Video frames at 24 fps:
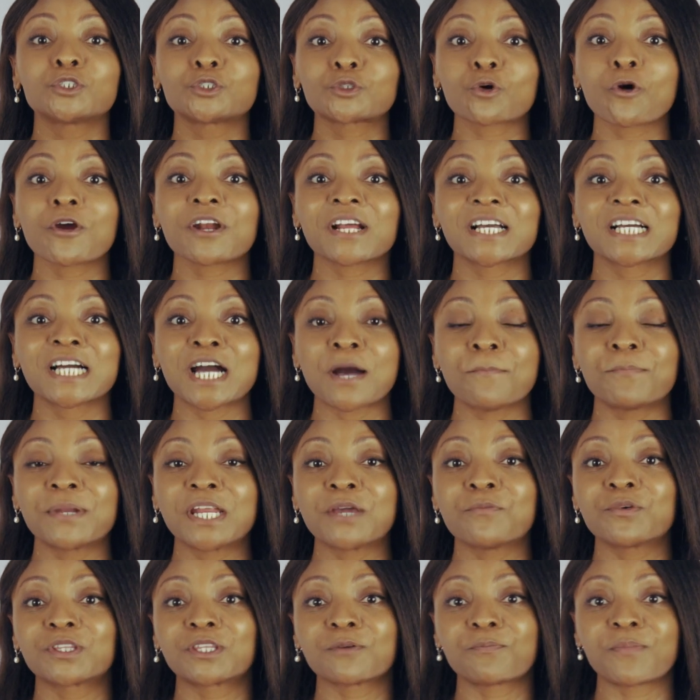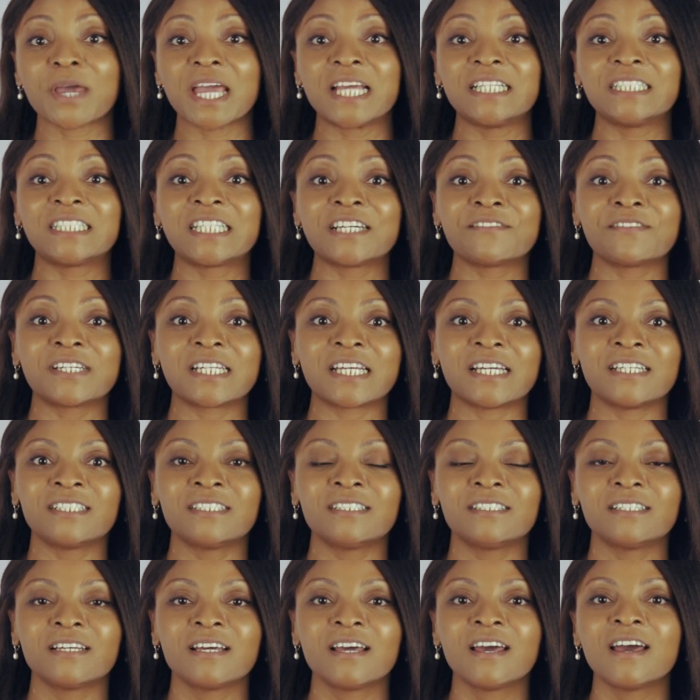short a company with a paying
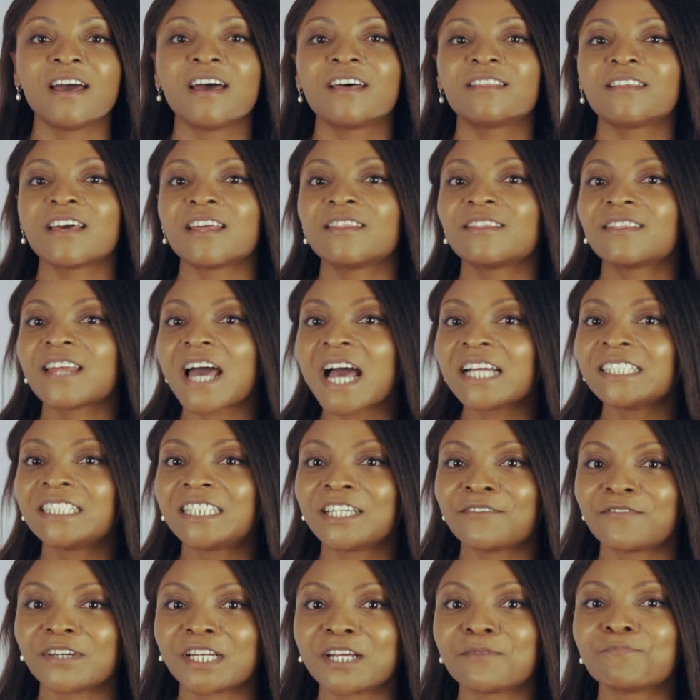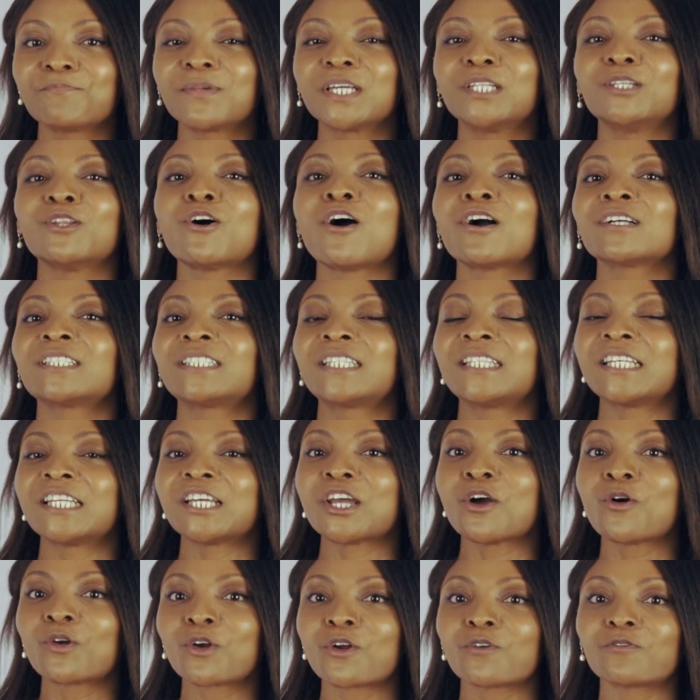dividend, then that dividend belongs to the
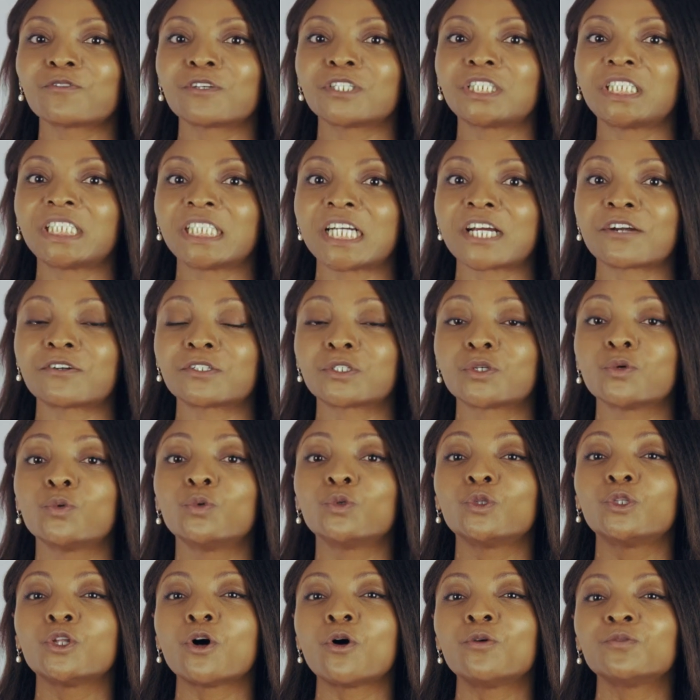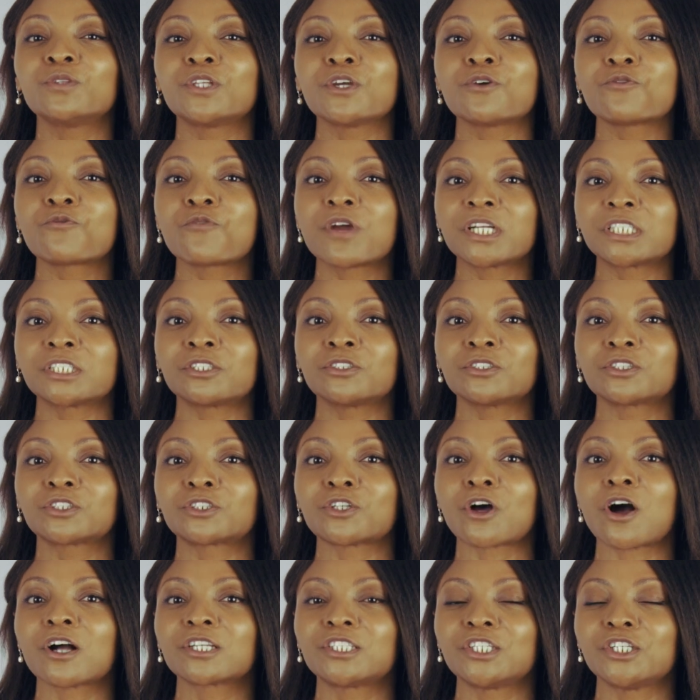owner of the shares who loaned the original
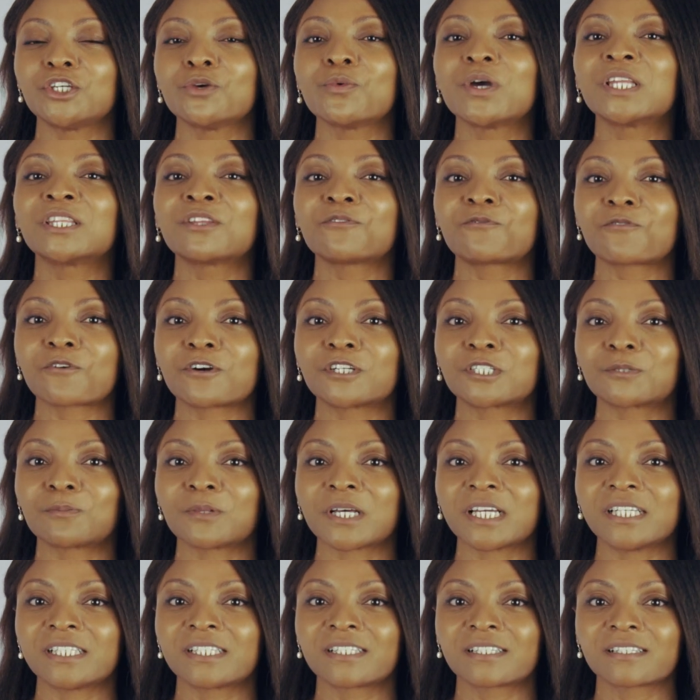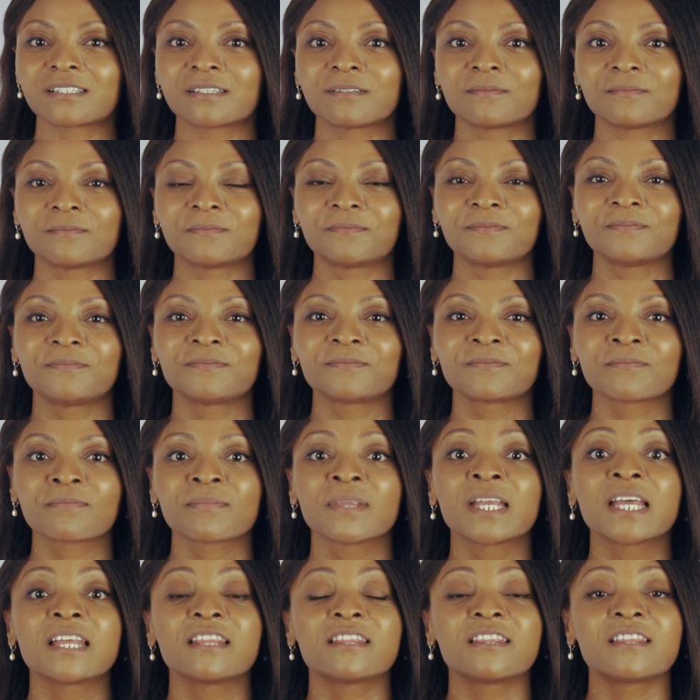stock to you in the first place.
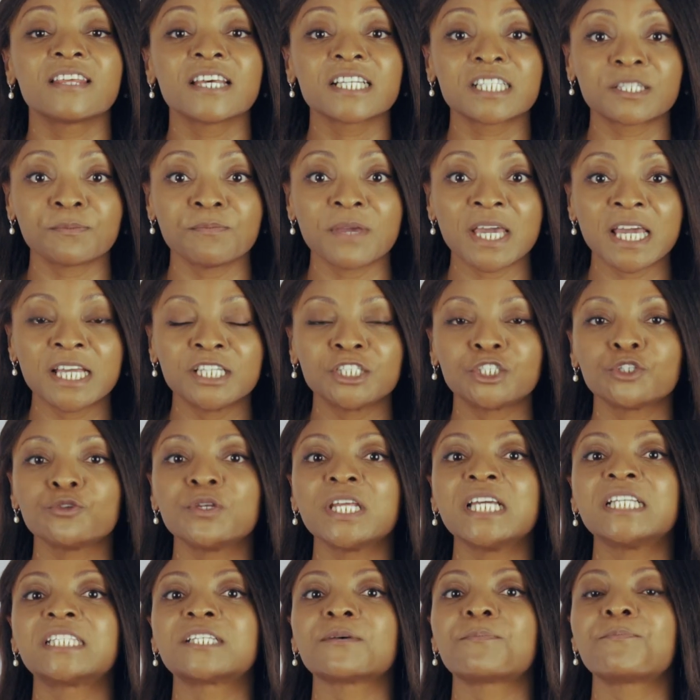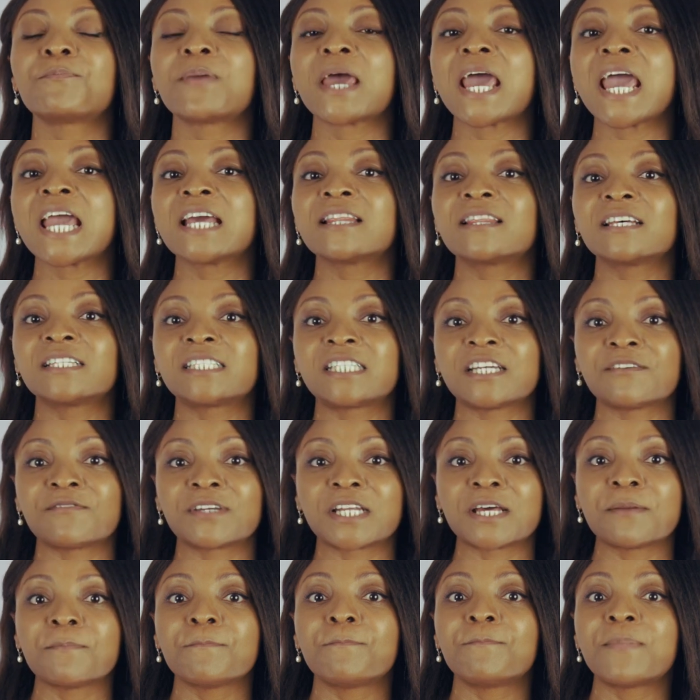This means you need to pay the
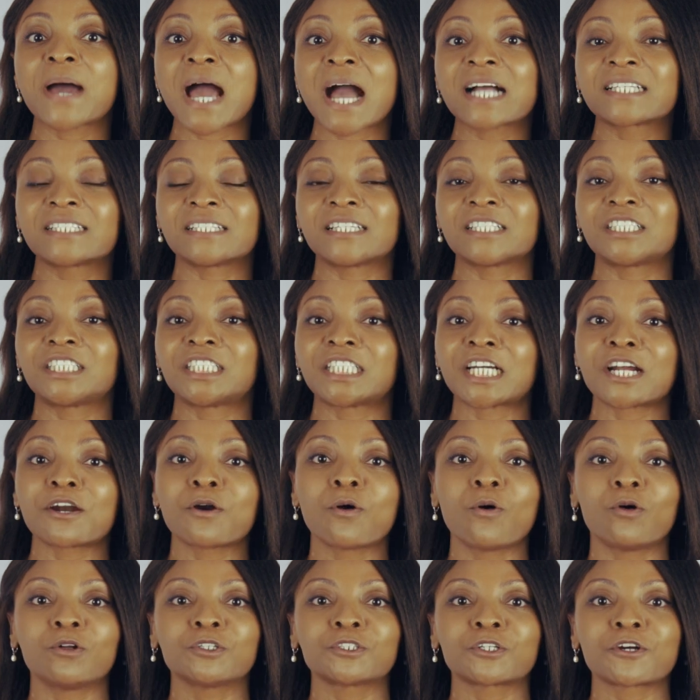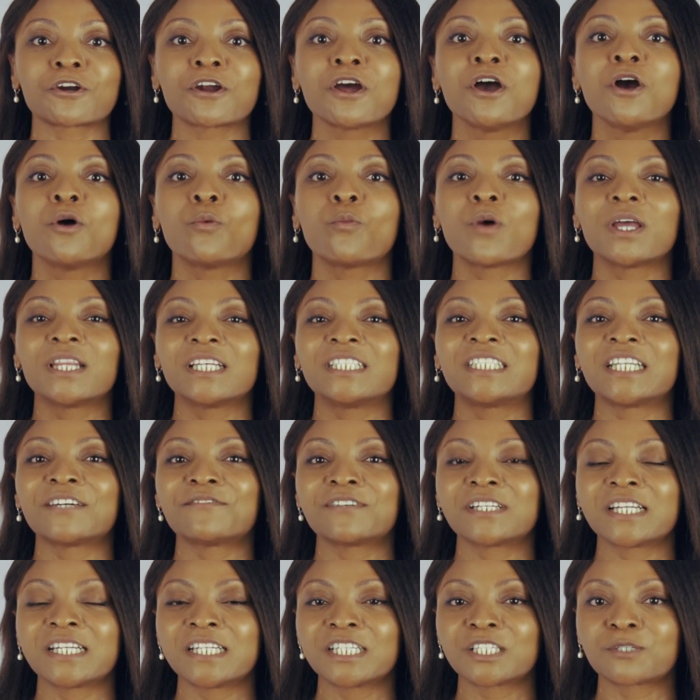dividend back to the shareholder when the
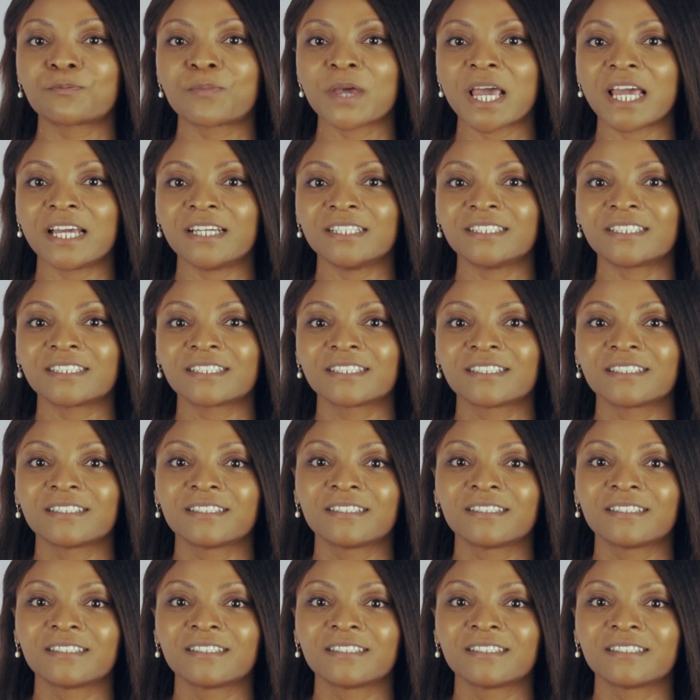dividend is paid.